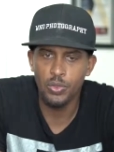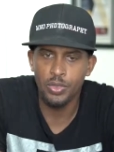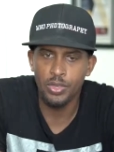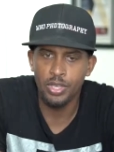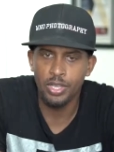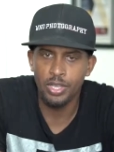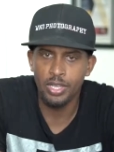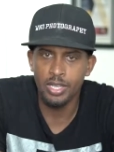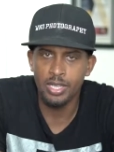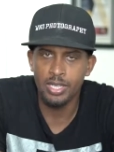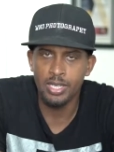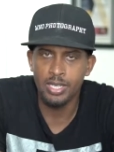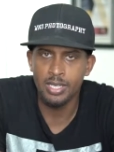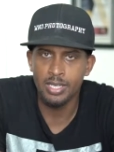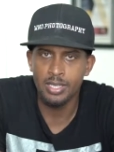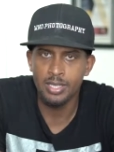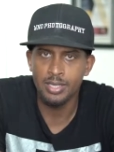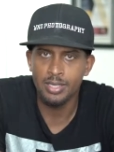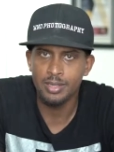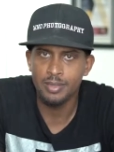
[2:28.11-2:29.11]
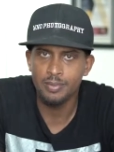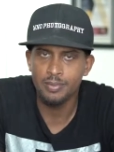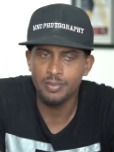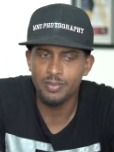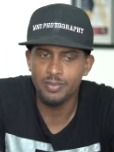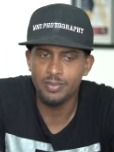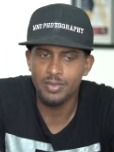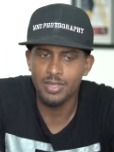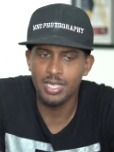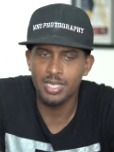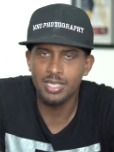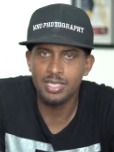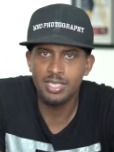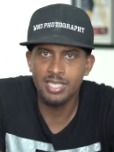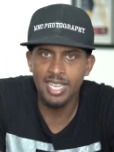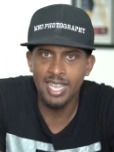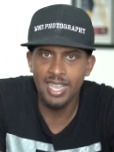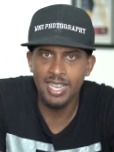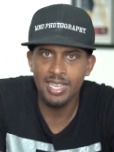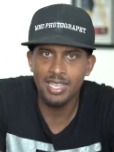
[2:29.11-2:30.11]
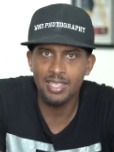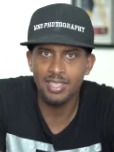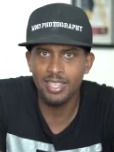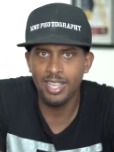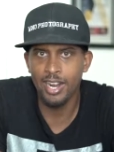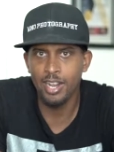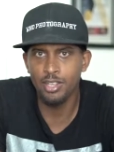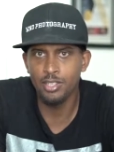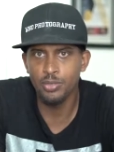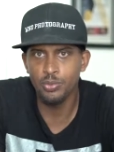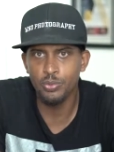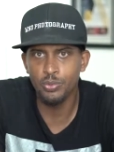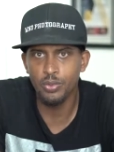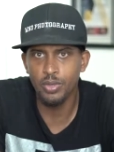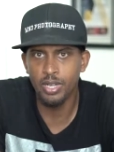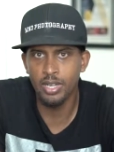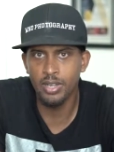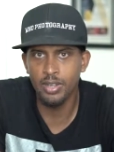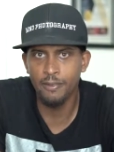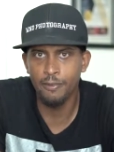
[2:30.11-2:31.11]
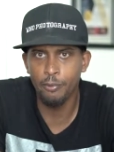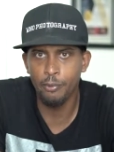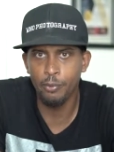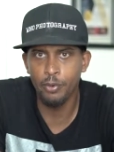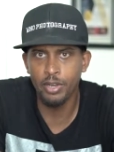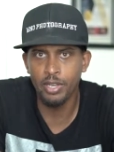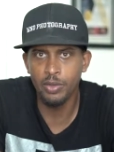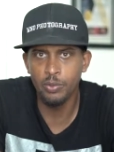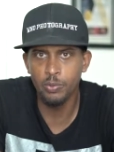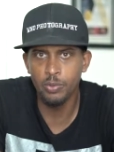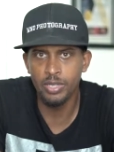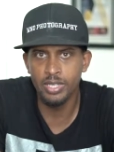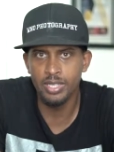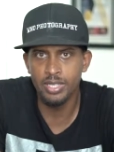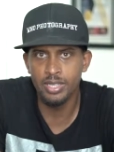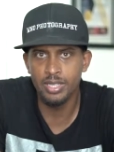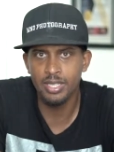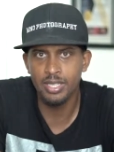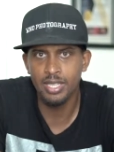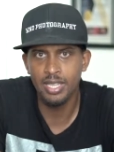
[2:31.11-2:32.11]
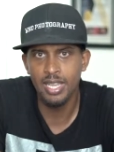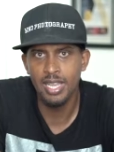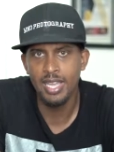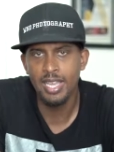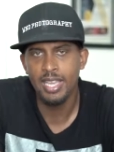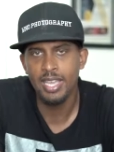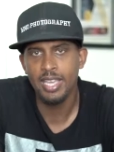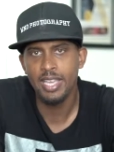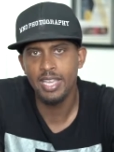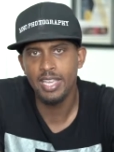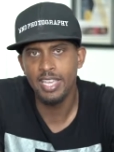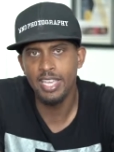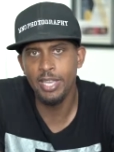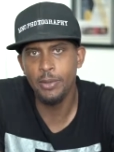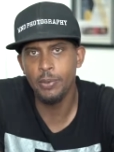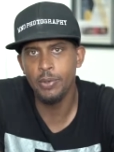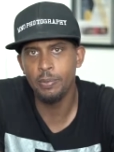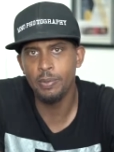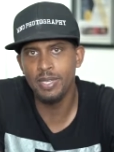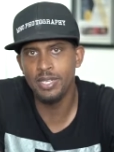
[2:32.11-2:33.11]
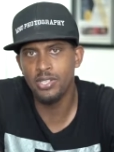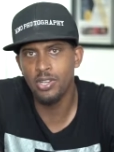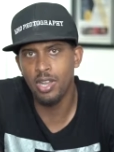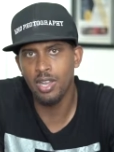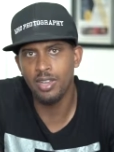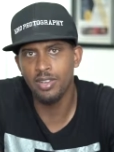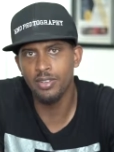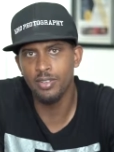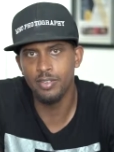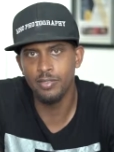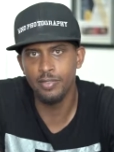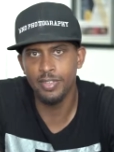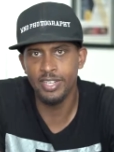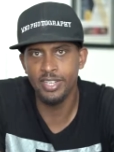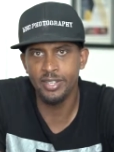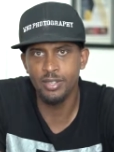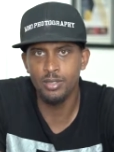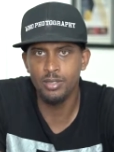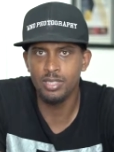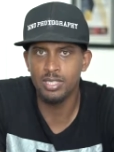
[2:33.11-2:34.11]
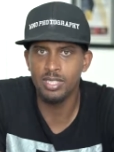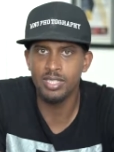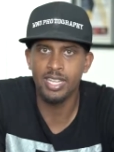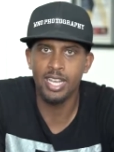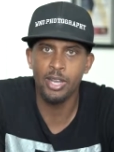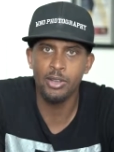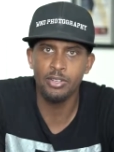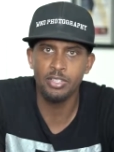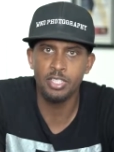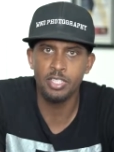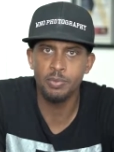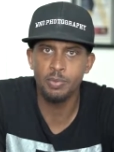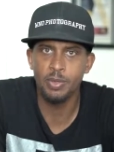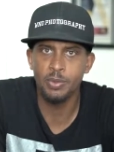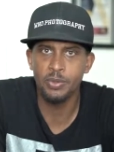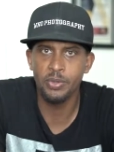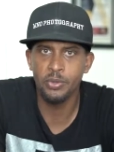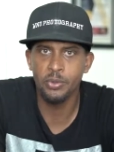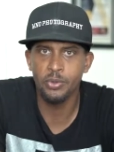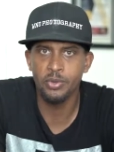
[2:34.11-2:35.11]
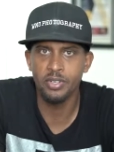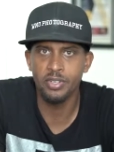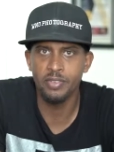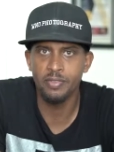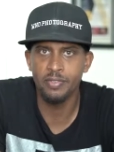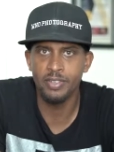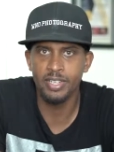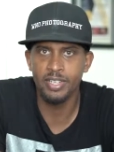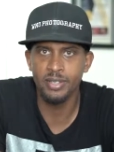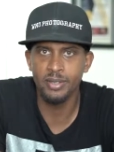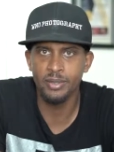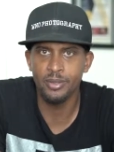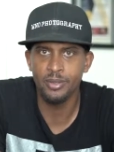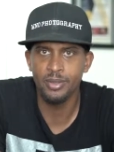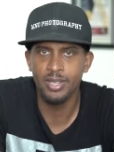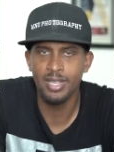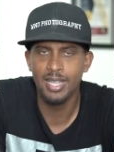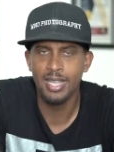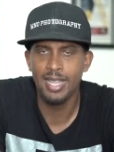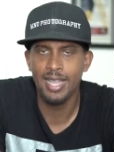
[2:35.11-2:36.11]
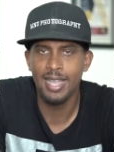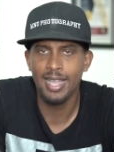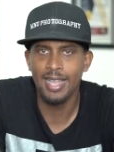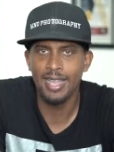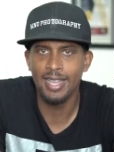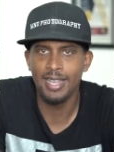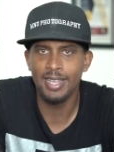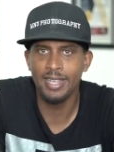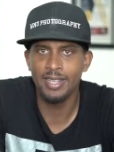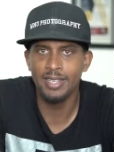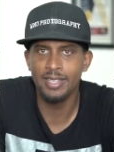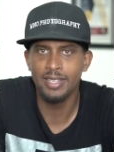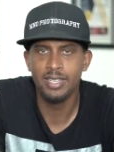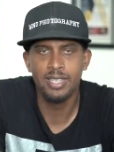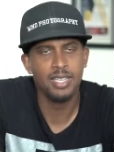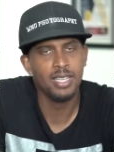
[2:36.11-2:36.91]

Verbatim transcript: the tech that I was uh, working with, he would be talking on the videos, and I would just be recording the video. And